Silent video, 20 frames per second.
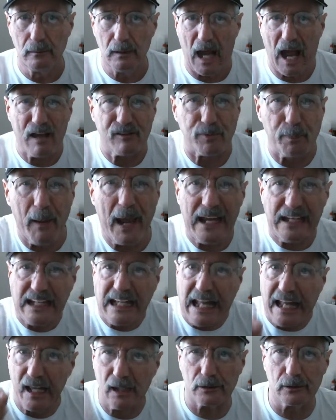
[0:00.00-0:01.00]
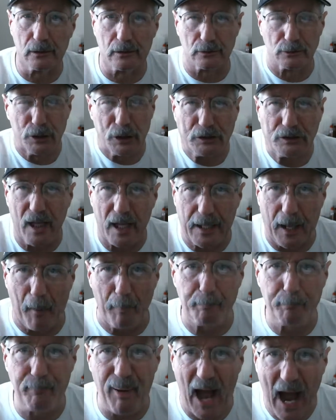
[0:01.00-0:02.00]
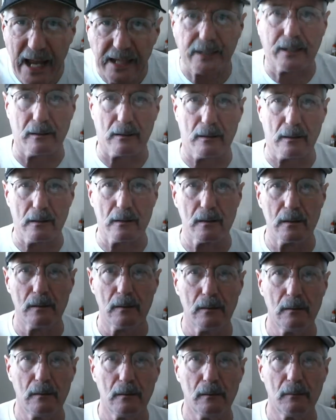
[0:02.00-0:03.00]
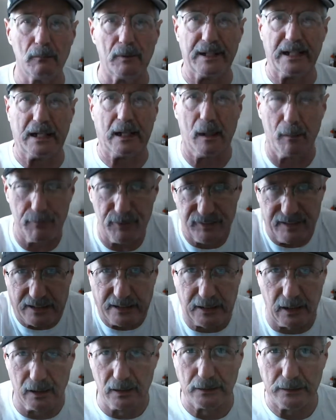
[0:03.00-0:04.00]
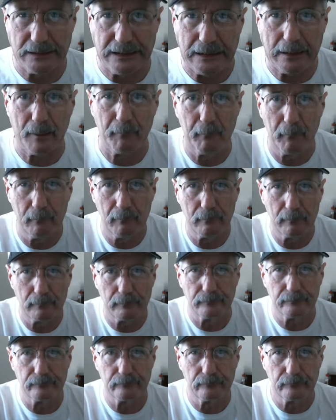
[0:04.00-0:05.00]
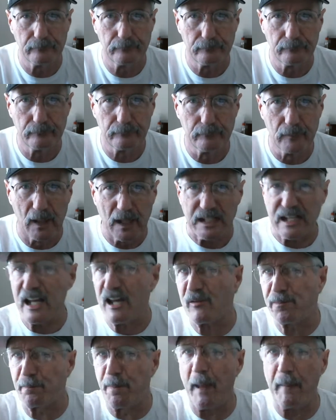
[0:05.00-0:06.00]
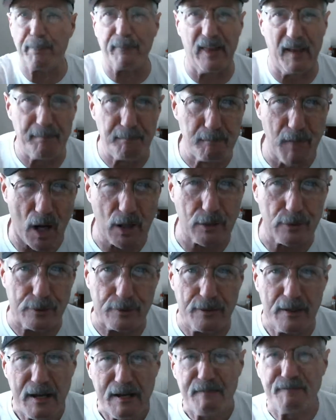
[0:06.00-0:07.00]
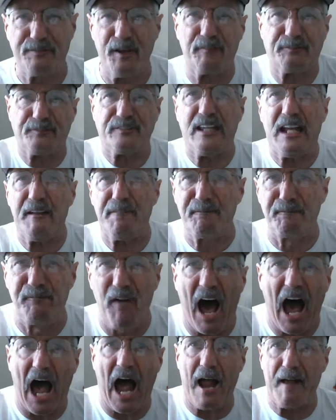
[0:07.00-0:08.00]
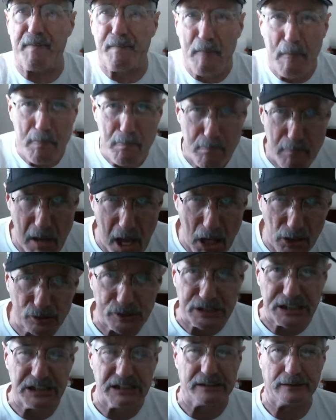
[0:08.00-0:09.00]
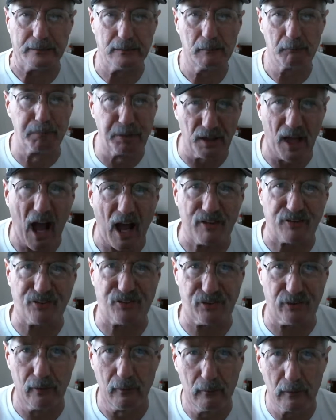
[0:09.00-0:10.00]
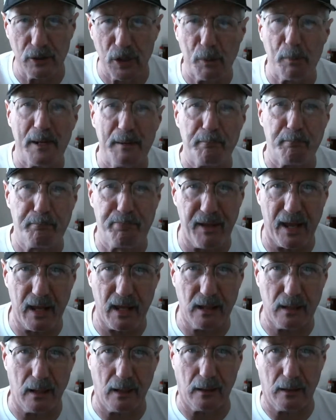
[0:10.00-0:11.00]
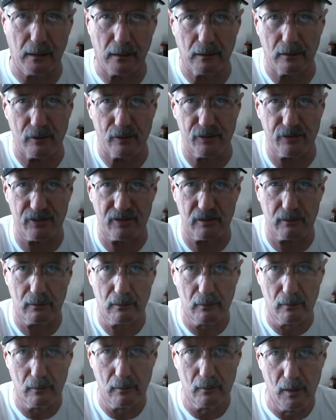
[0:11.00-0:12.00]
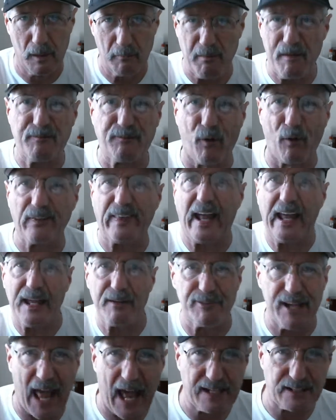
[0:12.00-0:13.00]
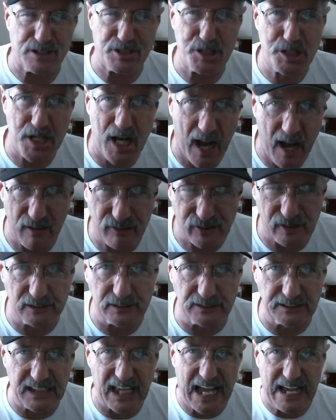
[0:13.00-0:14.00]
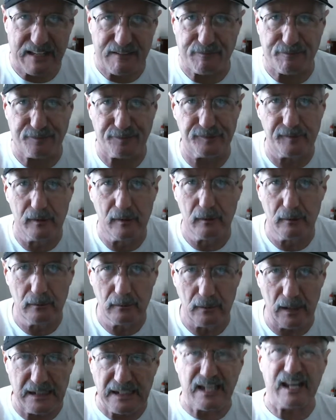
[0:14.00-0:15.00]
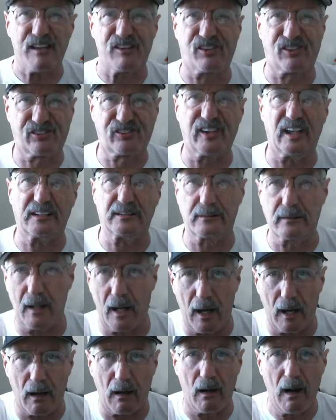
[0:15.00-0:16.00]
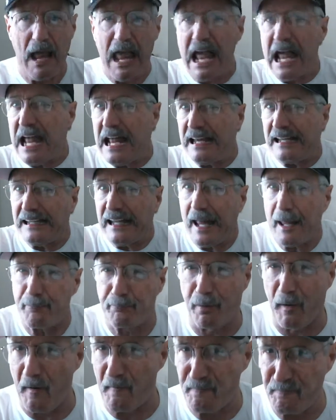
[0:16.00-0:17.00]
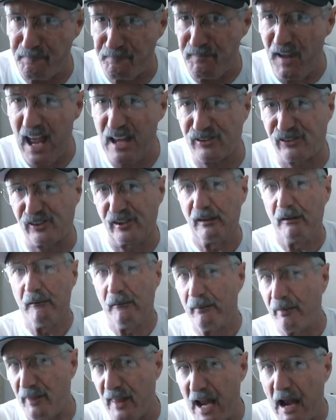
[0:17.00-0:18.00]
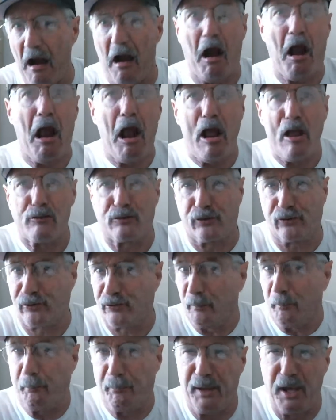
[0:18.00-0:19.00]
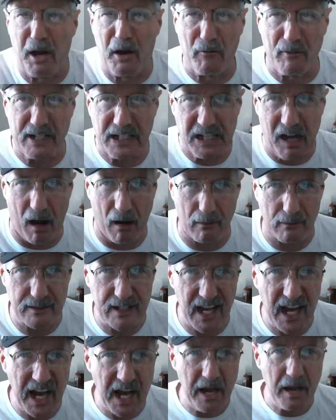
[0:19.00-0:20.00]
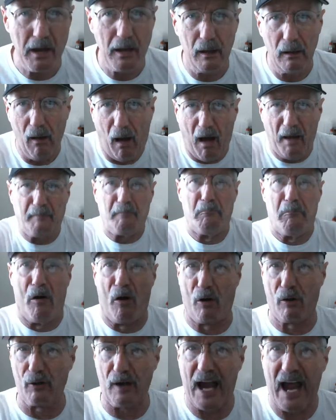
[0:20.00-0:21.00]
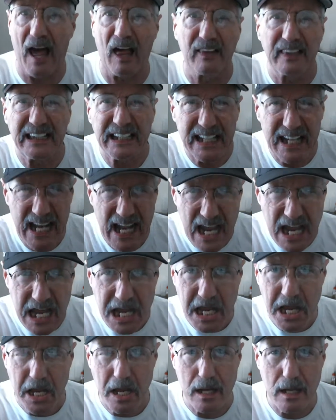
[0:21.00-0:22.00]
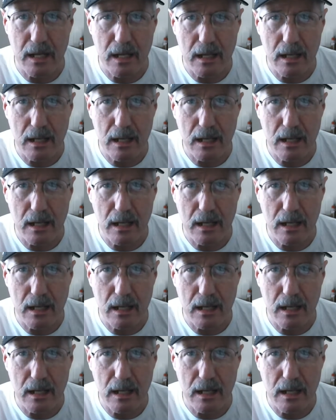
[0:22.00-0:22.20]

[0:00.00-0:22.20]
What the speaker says: has made Hitler look like a piker when it comes to killing. These people have murdered 55 million plus human beings before they even had a chance at life. And they sit there and they profess their superiority on morality?